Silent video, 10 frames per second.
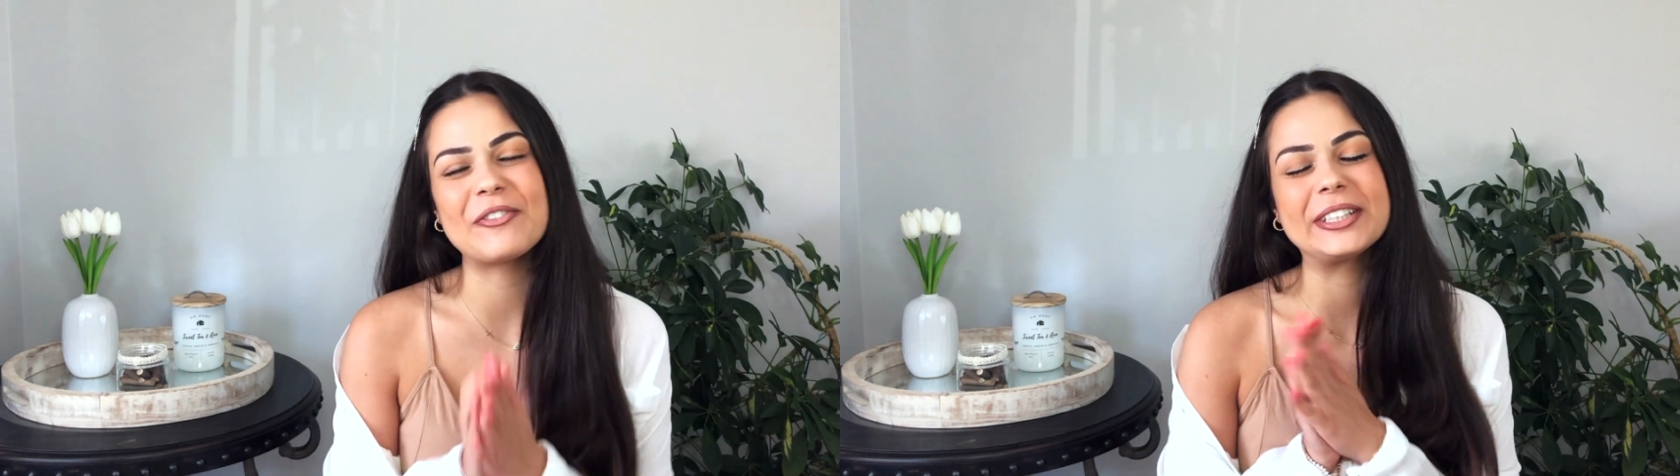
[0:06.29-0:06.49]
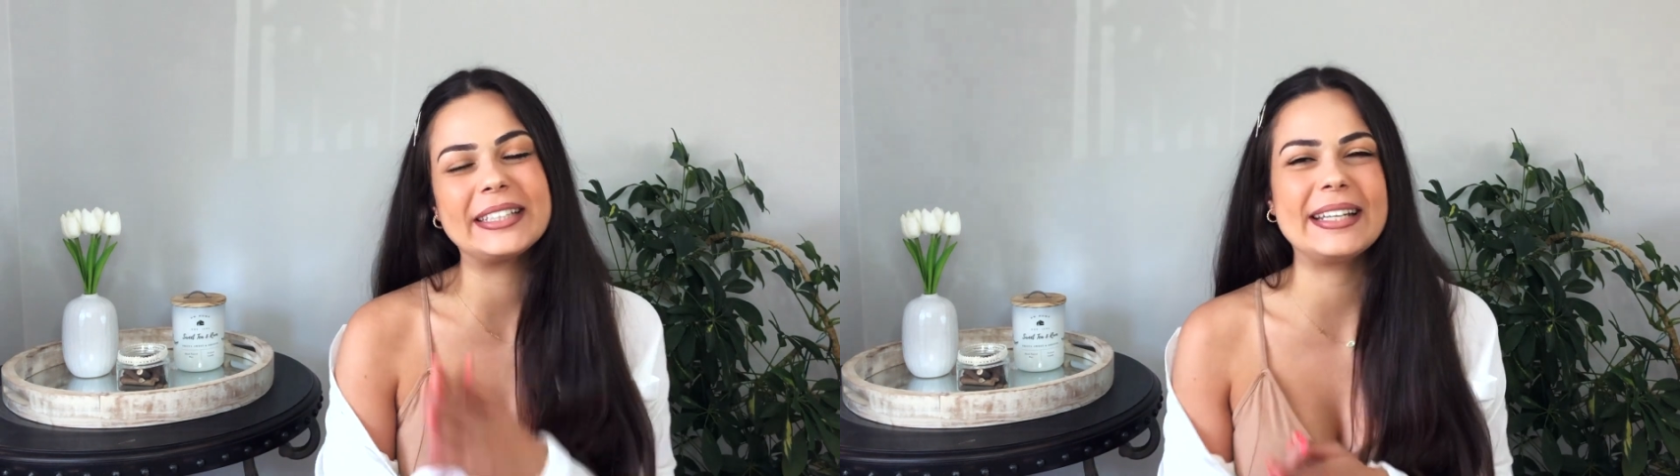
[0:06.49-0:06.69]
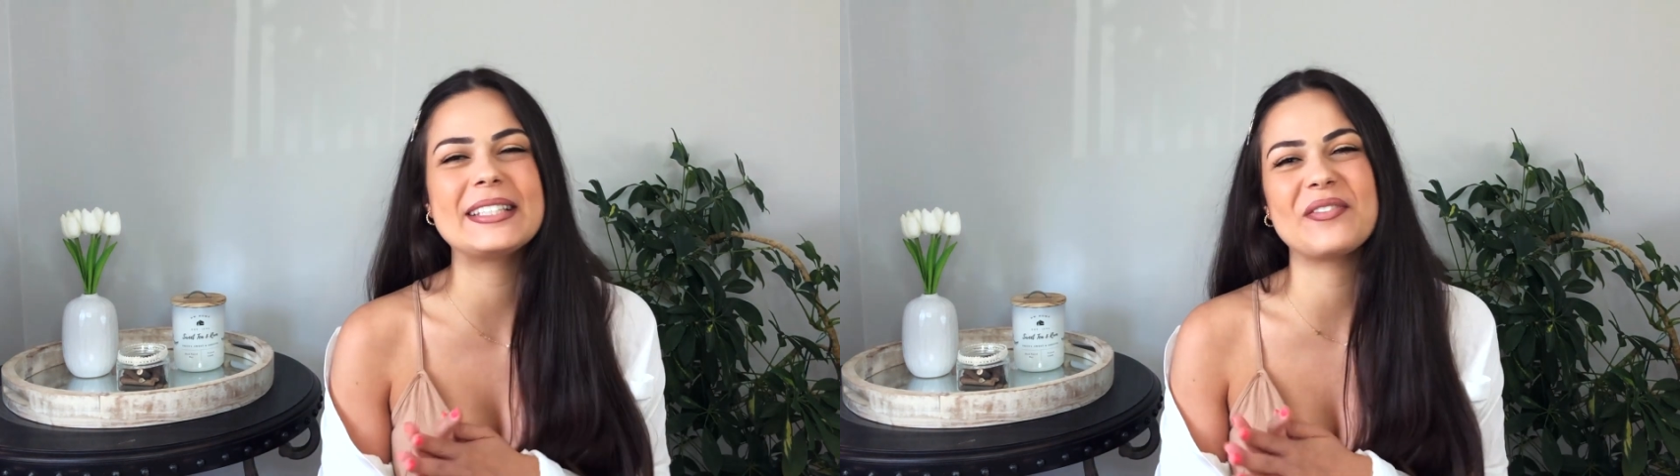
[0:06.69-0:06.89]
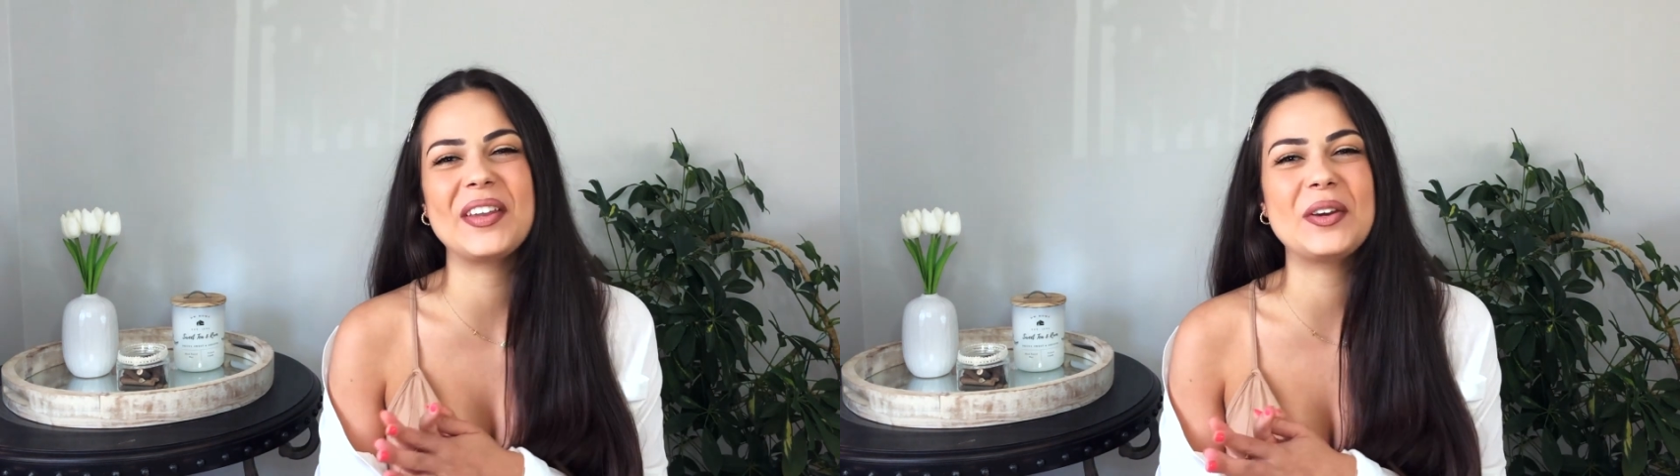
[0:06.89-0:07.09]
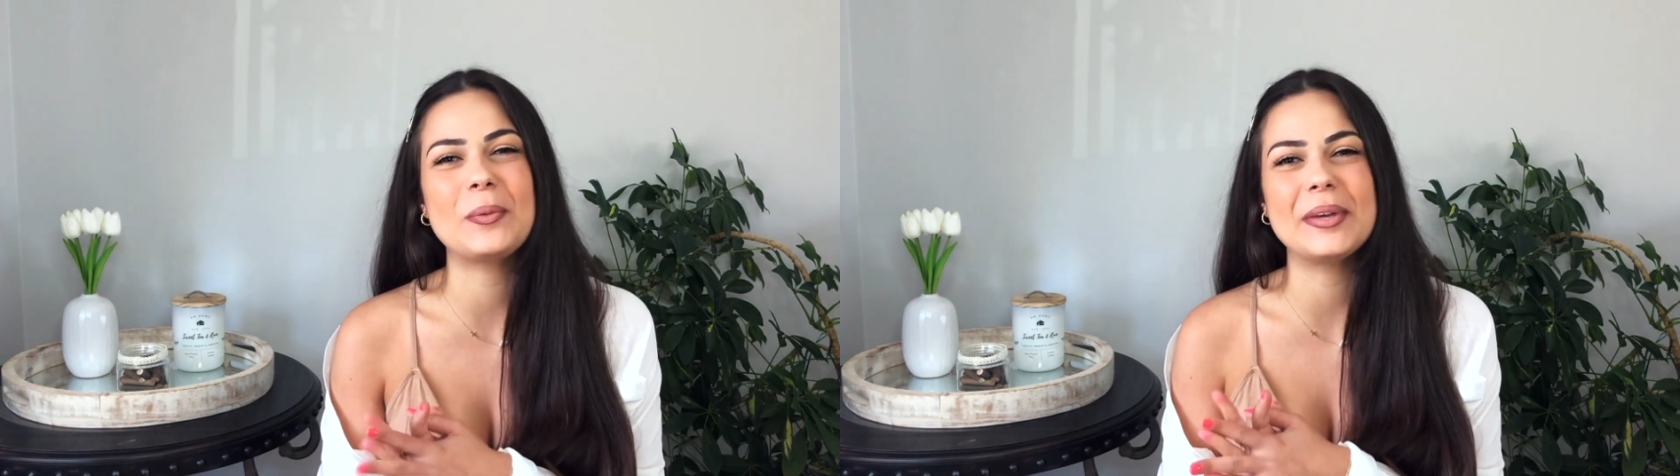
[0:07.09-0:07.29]
for today's
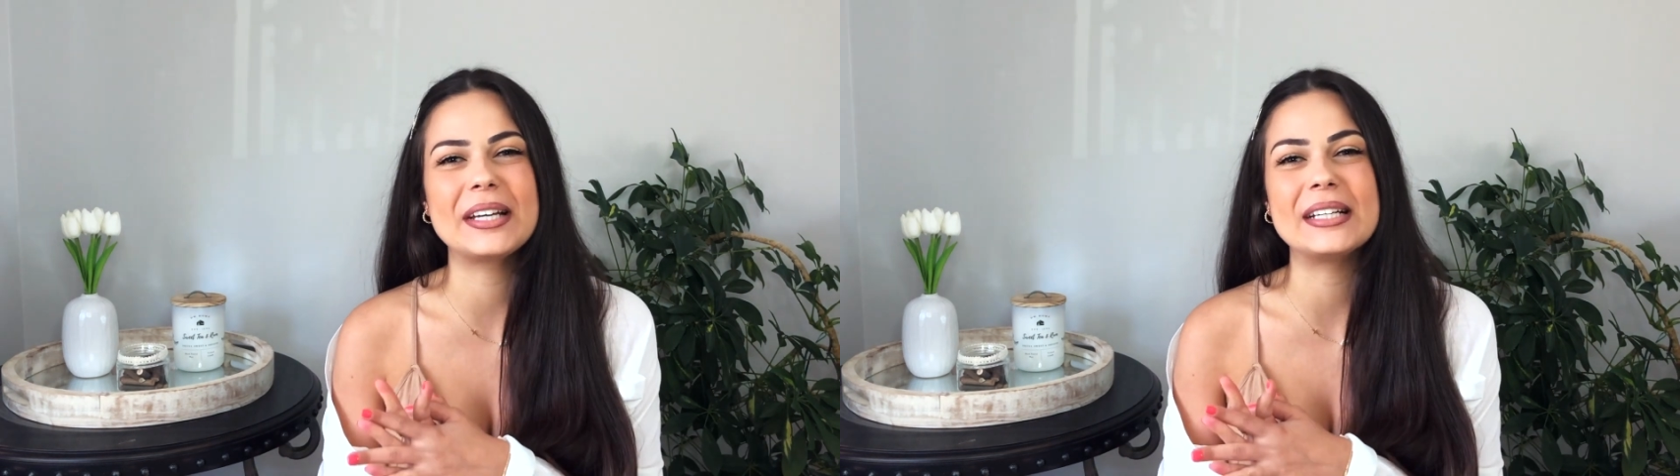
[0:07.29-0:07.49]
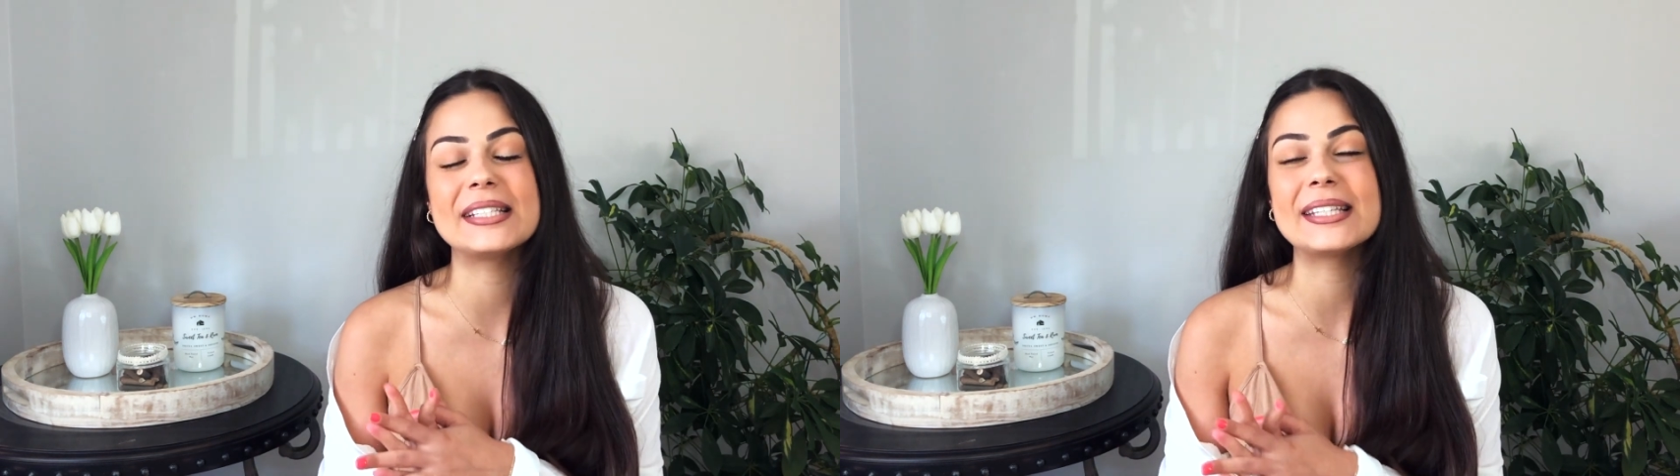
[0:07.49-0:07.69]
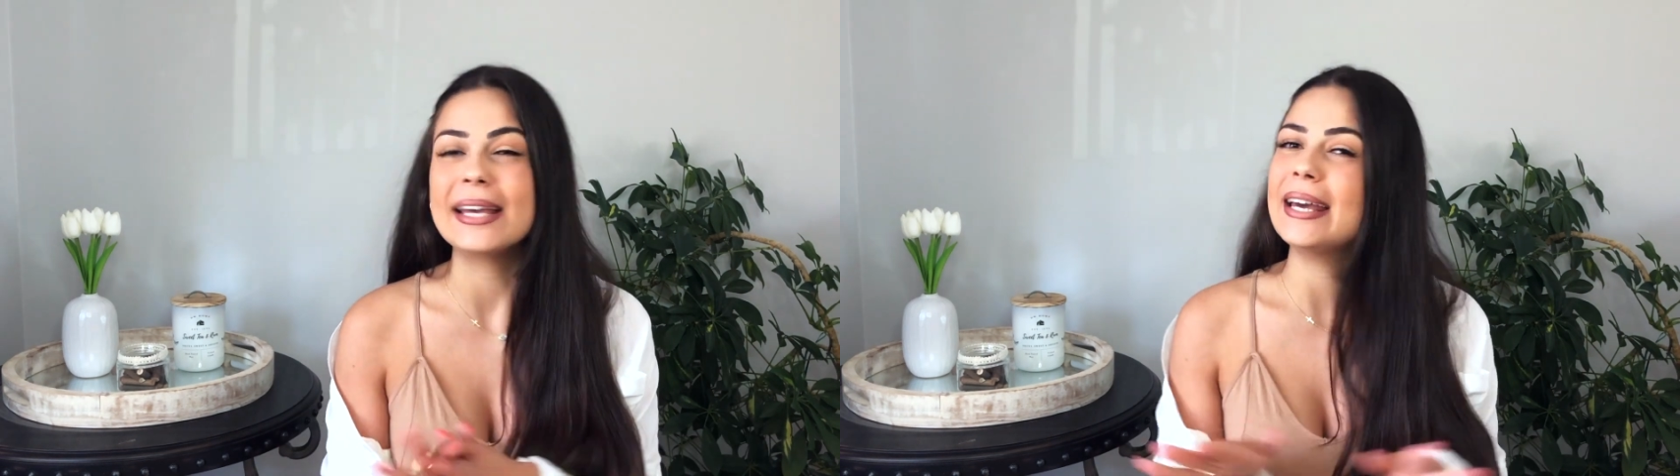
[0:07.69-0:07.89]
video because